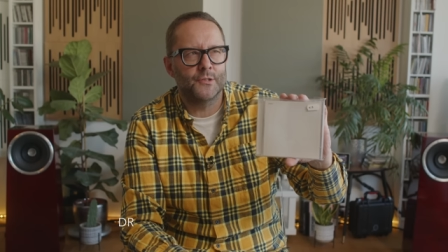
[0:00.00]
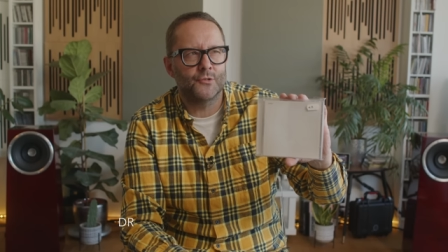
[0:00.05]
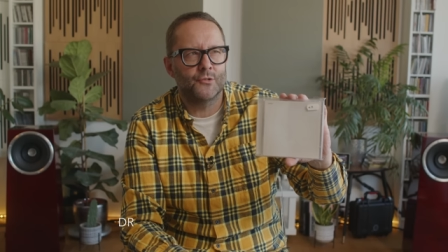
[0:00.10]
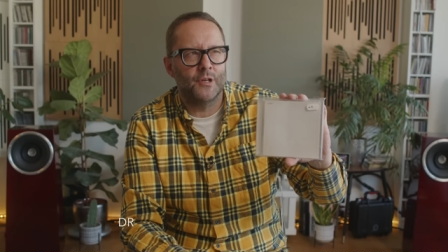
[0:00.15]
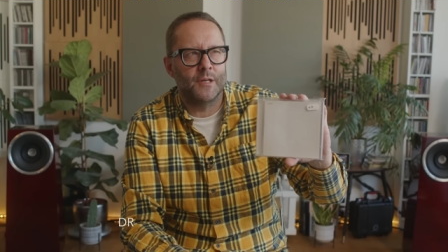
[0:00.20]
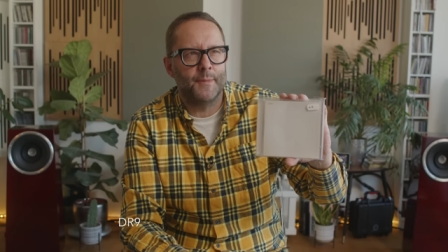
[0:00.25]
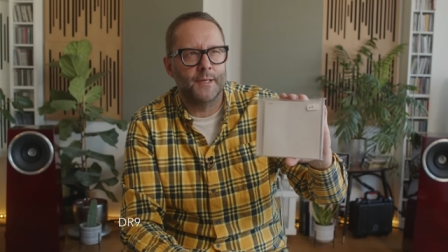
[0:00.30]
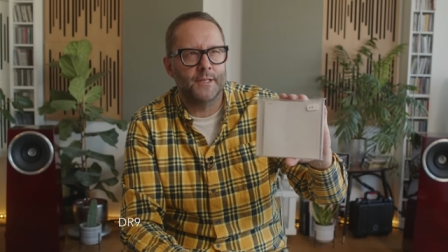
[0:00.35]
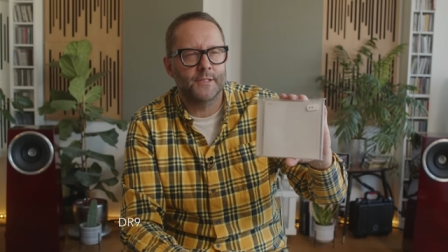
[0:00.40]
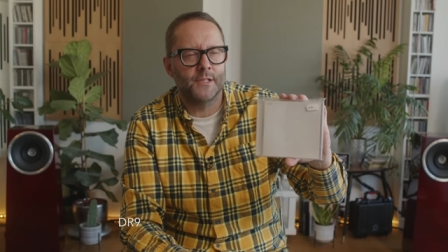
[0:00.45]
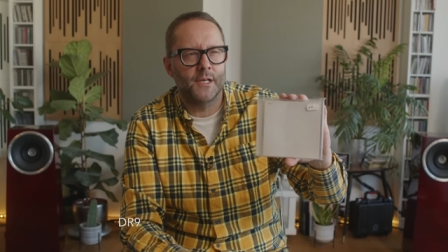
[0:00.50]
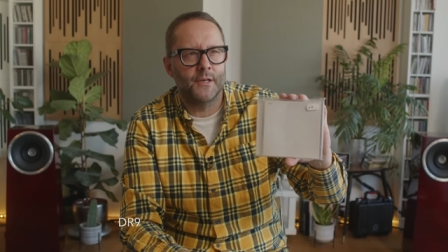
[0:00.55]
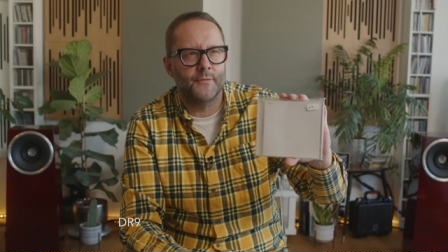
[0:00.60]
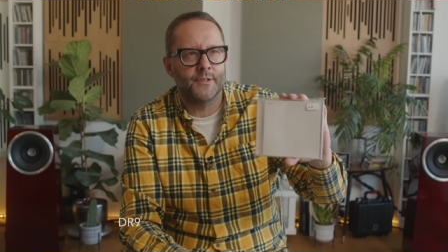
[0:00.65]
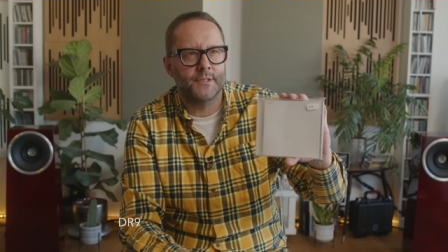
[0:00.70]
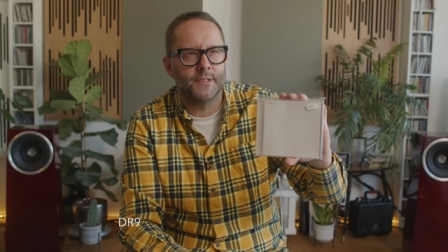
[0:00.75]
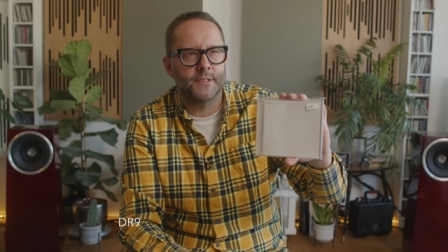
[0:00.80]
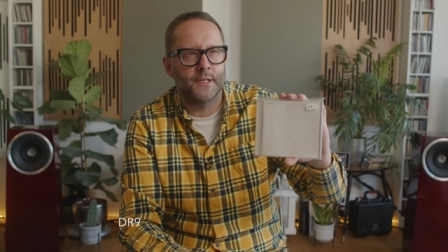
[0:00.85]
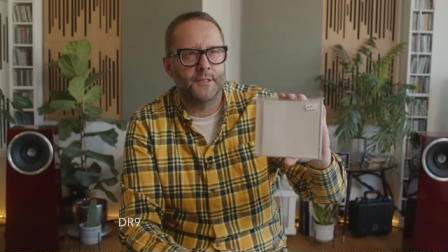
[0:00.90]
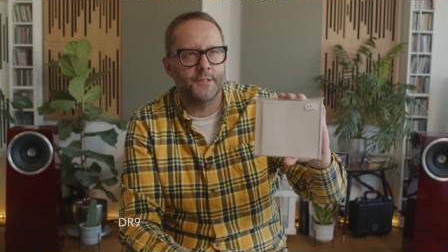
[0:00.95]
streaming
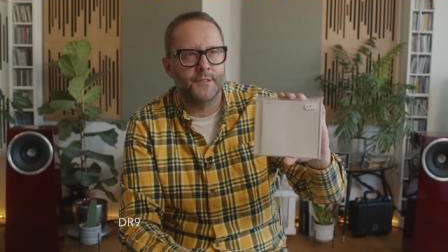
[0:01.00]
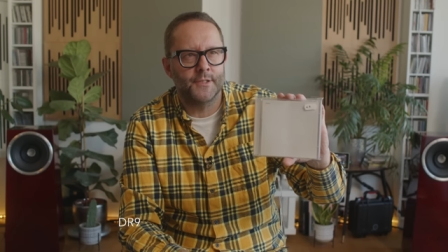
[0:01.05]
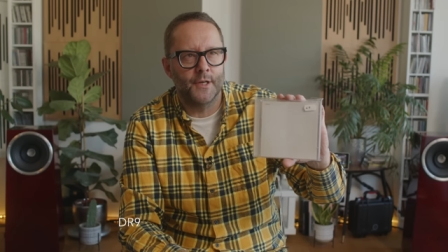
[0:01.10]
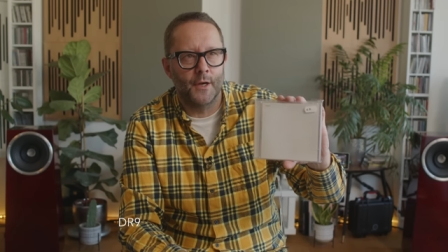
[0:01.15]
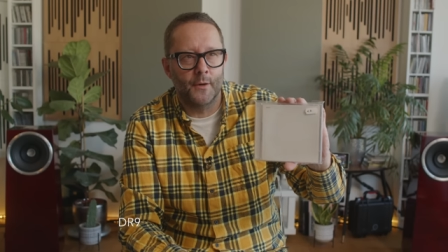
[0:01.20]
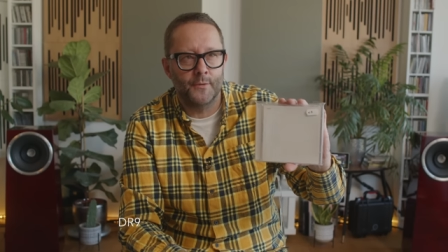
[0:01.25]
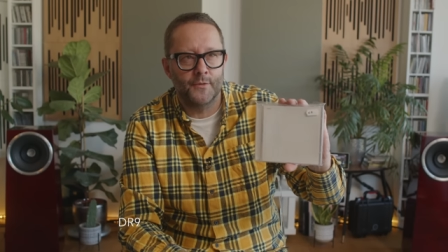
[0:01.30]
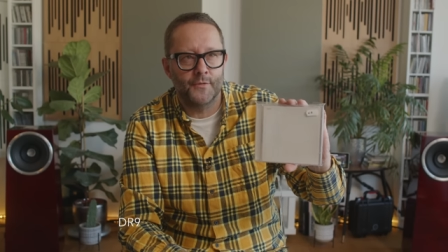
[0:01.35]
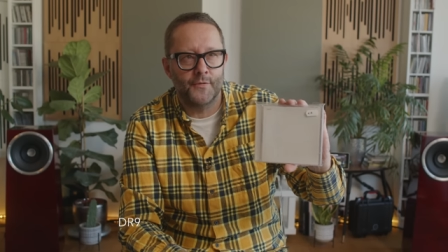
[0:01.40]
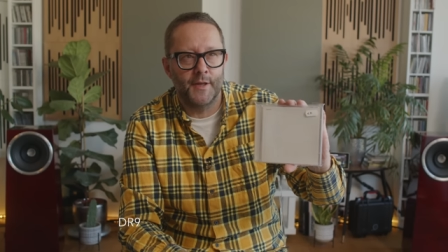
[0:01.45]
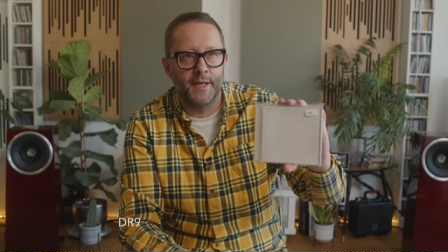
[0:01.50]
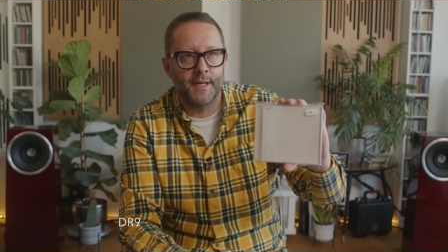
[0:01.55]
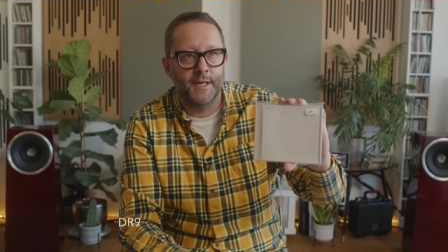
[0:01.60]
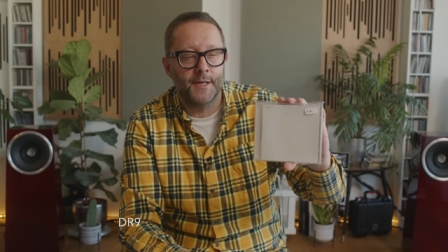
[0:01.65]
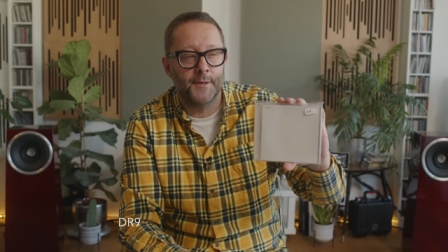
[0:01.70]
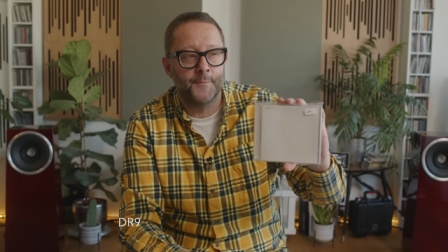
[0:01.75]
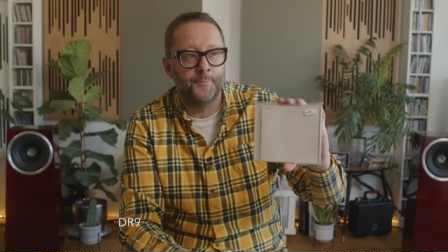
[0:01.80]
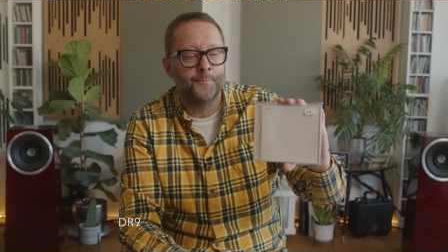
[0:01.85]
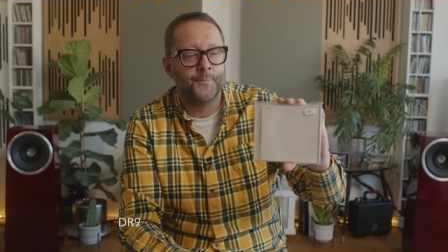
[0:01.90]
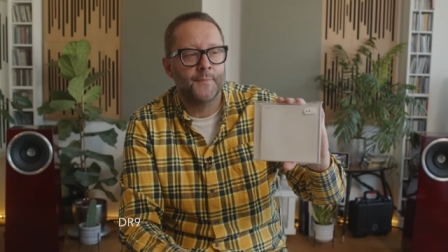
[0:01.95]
services, I don't
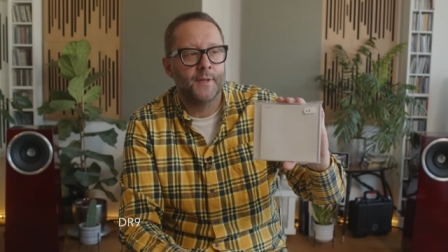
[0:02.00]
think.